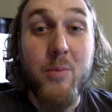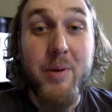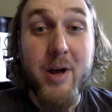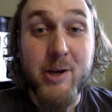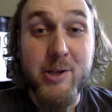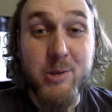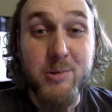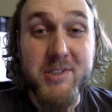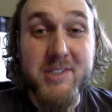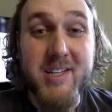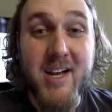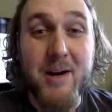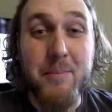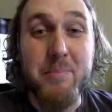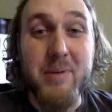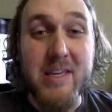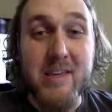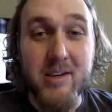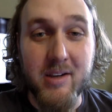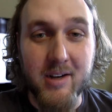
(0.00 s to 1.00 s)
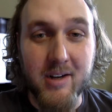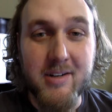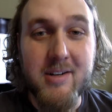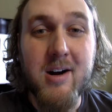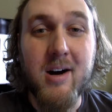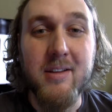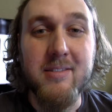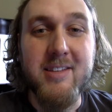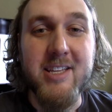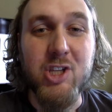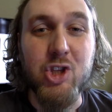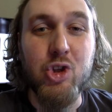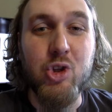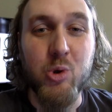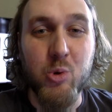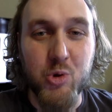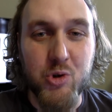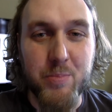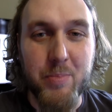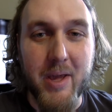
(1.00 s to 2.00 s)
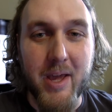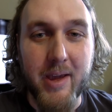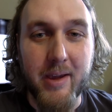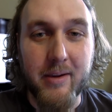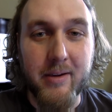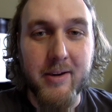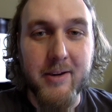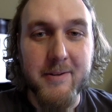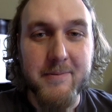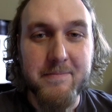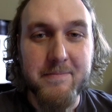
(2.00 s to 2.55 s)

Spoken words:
about you stop being a cunty douchebag?"